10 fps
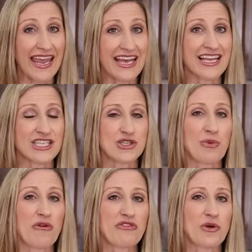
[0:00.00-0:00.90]
and you
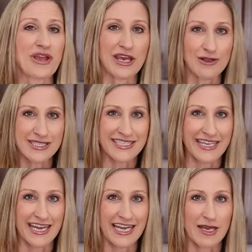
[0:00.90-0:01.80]
won't feel
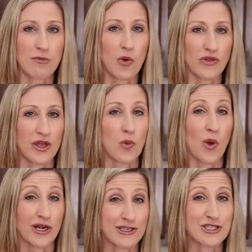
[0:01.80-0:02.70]
guilty eating more than
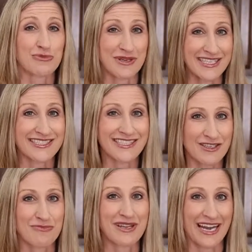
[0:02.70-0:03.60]
1 or 2 pieces
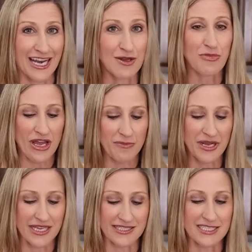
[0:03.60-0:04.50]
of banana bread
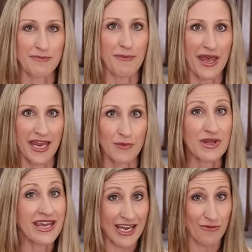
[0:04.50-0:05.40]
because it's made
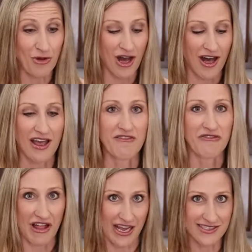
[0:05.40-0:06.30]
with quinoa and
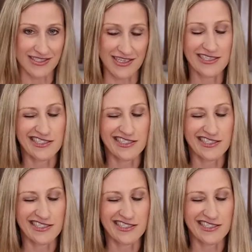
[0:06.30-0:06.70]
flaxseed.